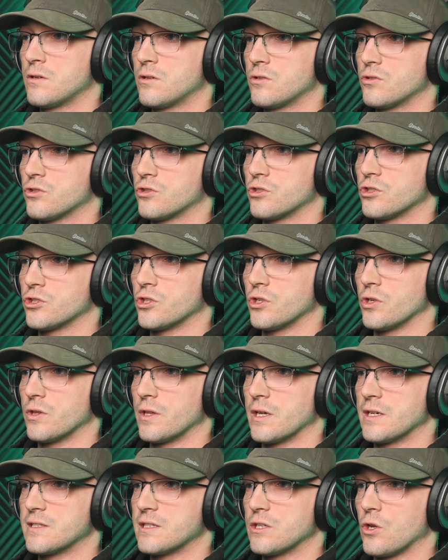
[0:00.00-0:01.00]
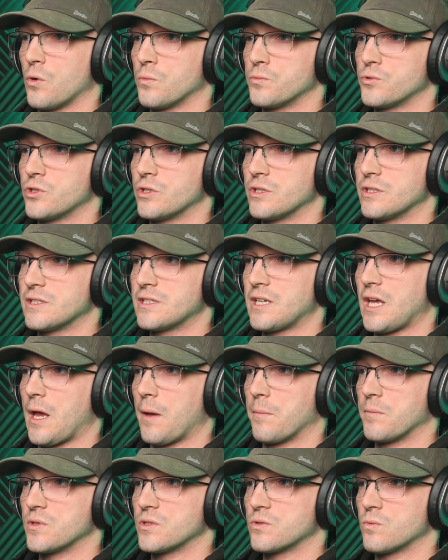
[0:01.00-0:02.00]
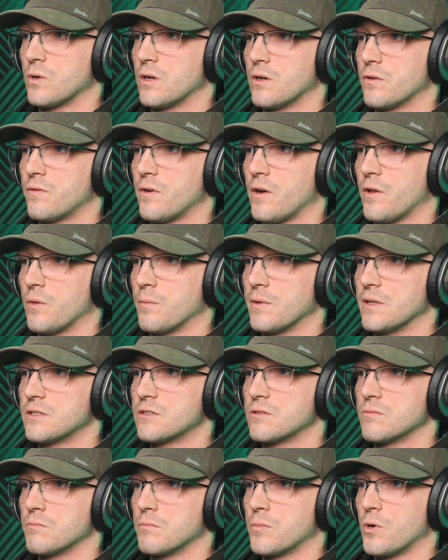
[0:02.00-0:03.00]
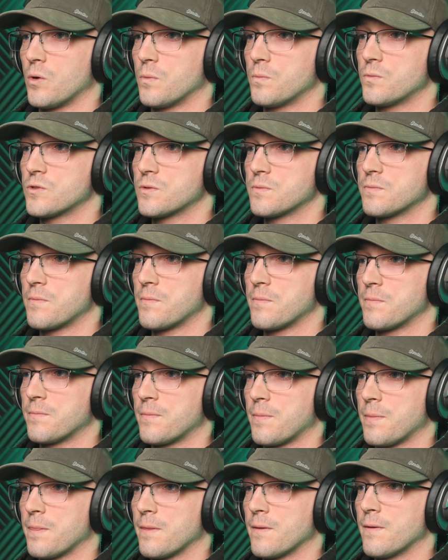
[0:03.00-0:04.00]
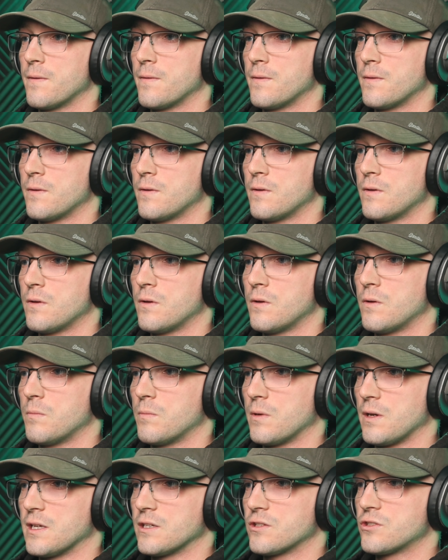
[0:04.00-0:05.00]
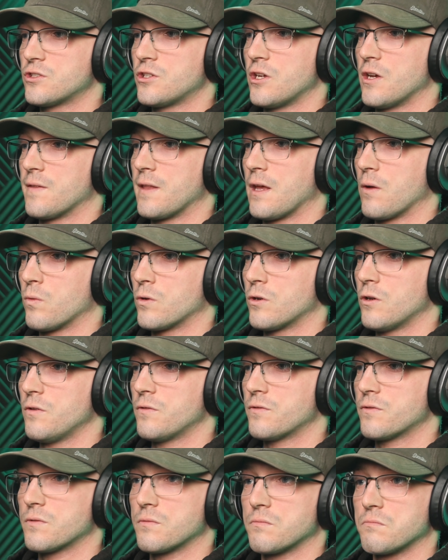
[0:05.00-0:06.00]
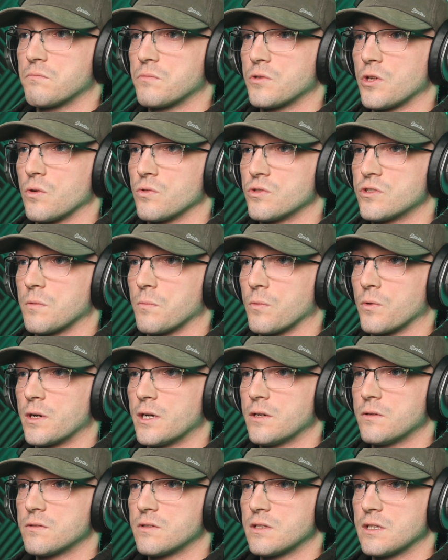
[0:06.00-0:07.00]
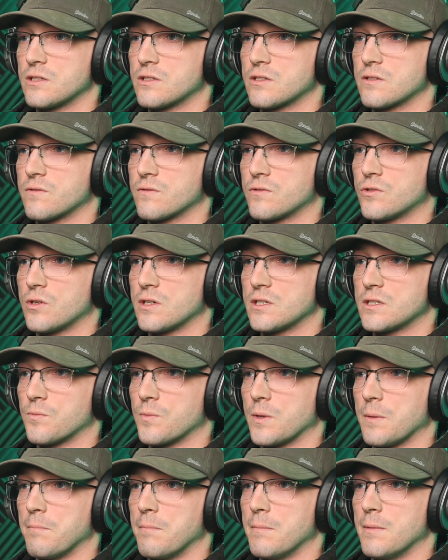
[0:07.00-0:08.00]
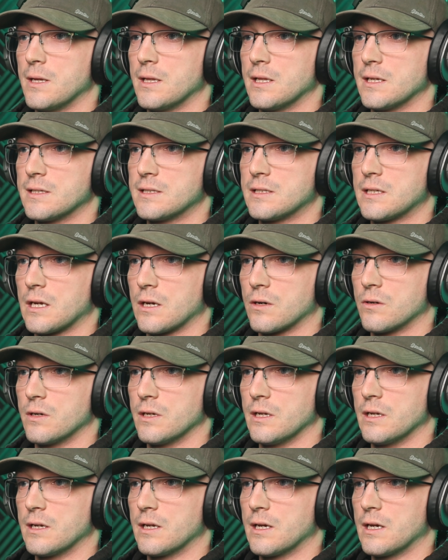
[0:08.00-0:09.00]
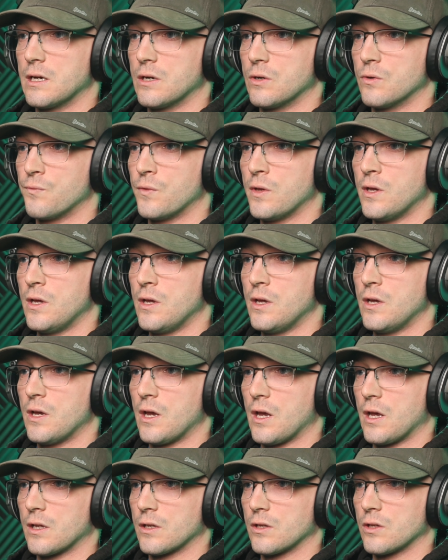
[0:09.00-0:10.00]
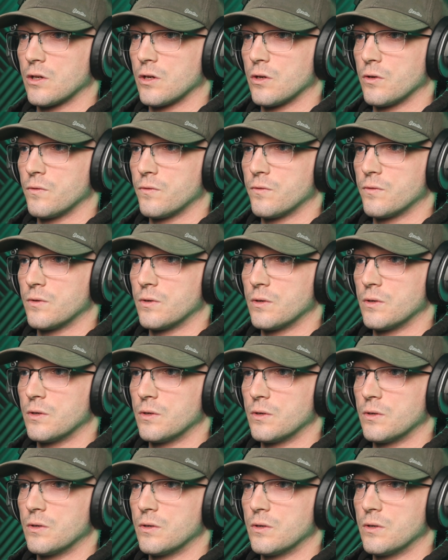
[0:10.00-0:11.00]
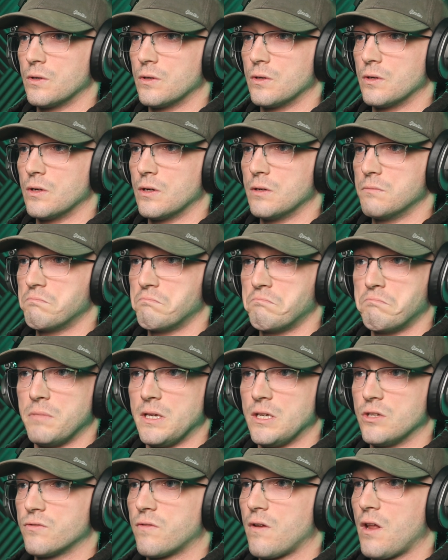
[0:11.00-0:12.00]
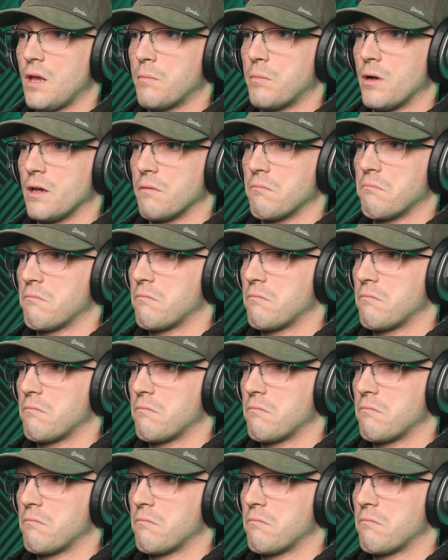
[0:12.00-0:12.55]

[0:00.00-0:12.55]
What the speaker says: Just to show you, there's the option tab as well for other bits and bobs. But let's turn that one off, go somewhere else. Let's try something military now and go for beach flyby.